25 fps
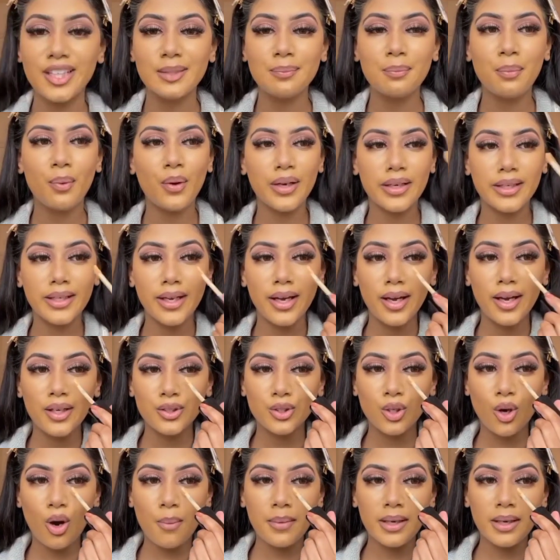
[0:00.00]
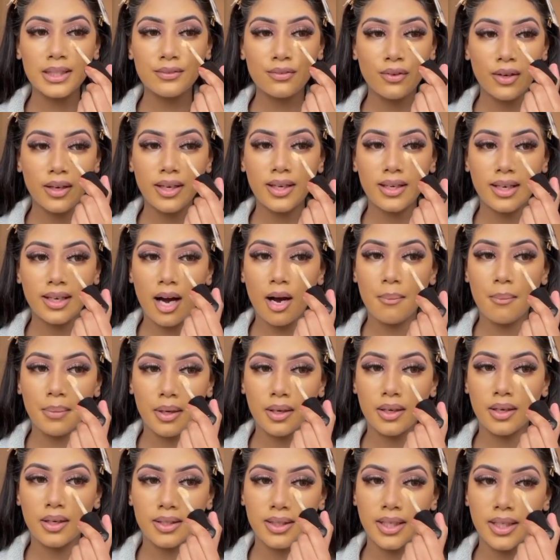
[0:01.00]
point, Tom is freaking out
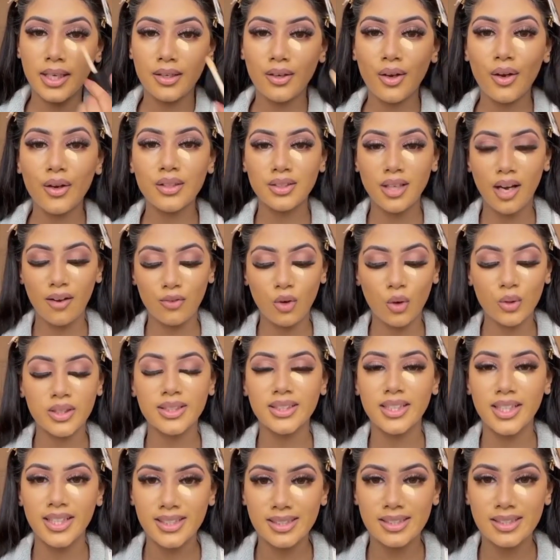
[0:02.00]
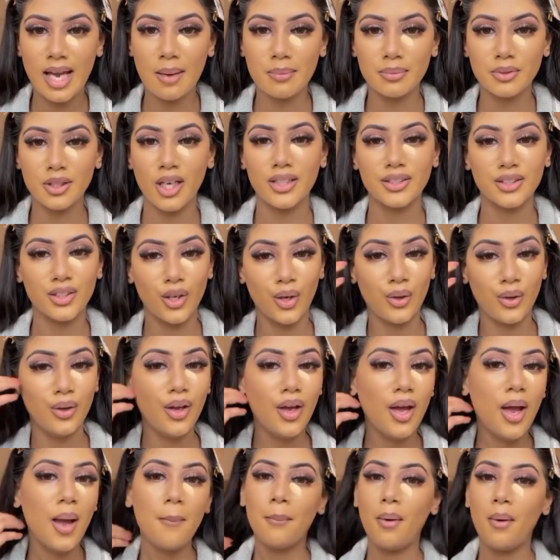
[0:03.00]
because he knows that I've logged into his Snapchat, so
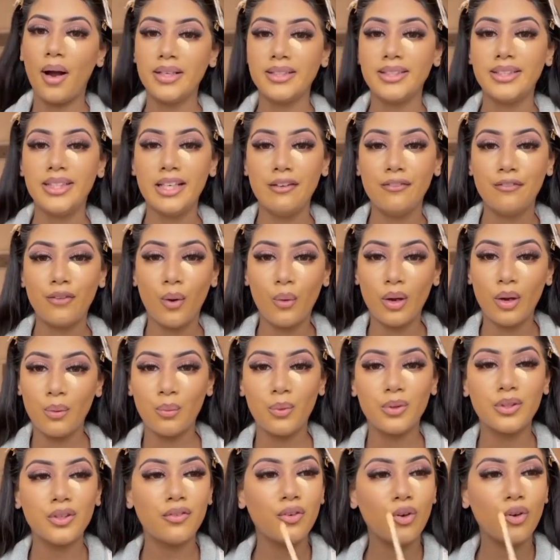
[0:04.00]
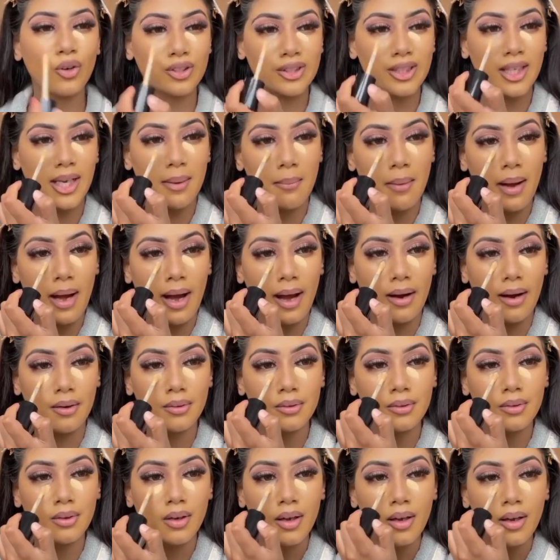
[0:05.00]
by default, it would have logged him
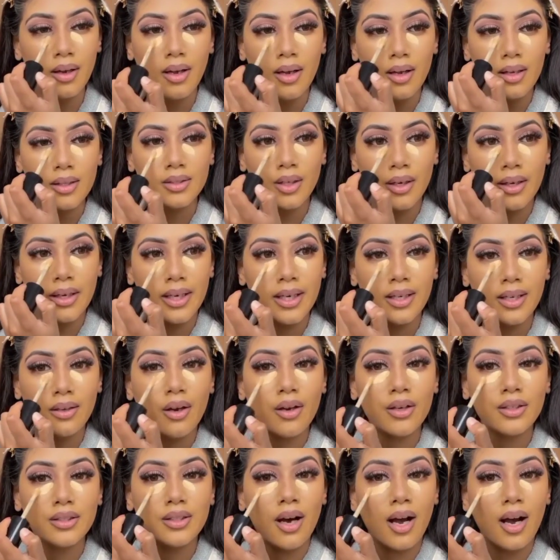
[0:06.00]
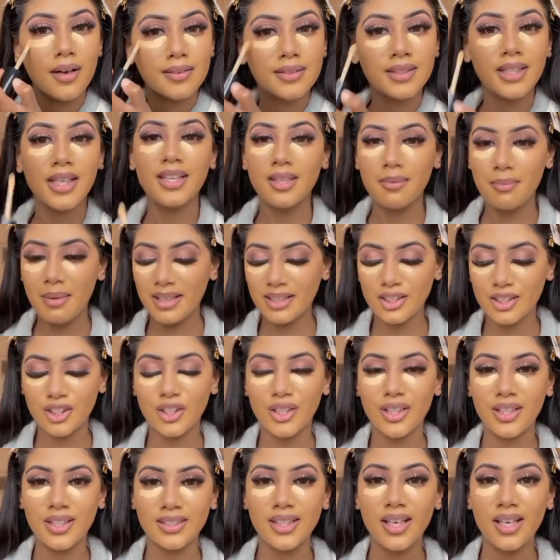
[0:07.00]
out. So he knows that I've seen the
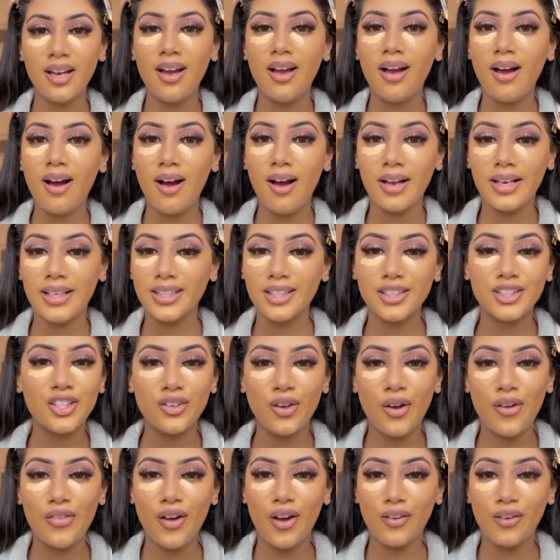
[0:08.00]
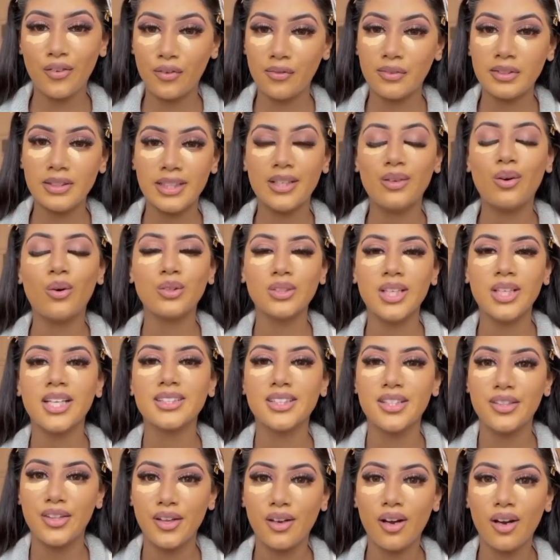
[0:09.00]
messages. He doesn't know that I've obviously
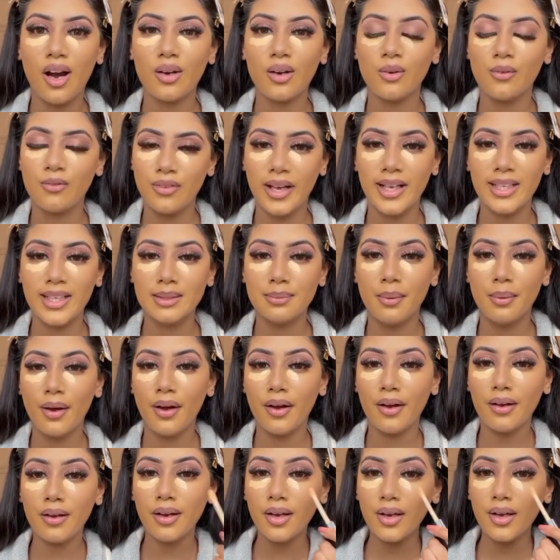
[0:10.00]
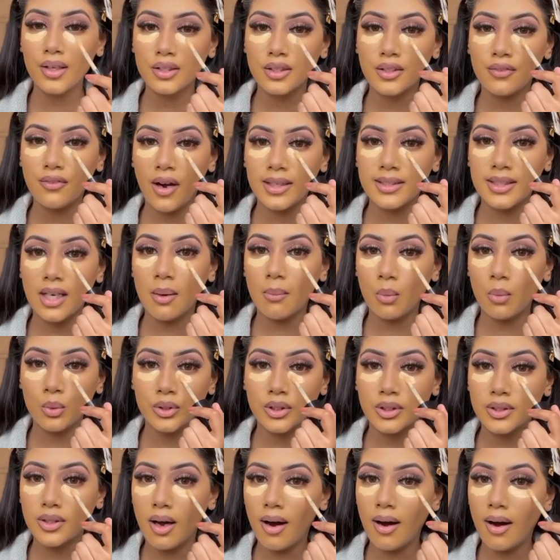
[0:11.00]
contacted the girl on Facebook to find out more
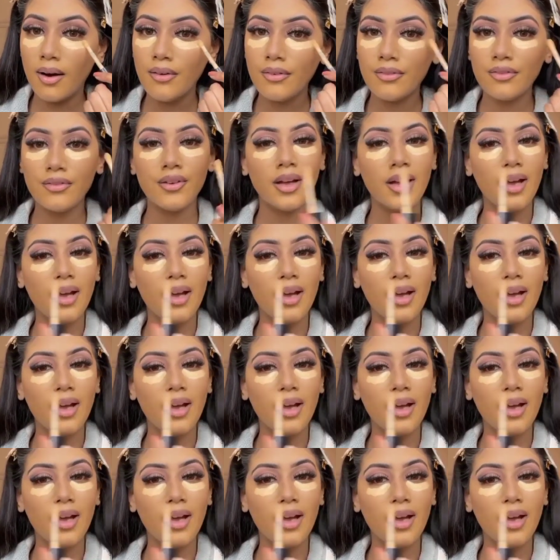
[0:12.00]
stuff.